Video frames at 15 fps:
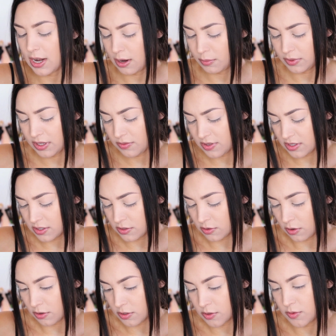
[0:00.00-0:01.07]
And I believe this is
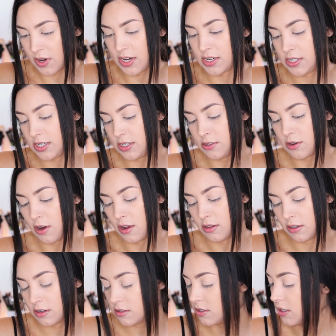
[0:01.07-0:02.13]
also
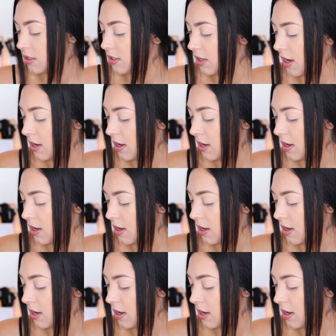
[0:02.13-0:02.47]
$19.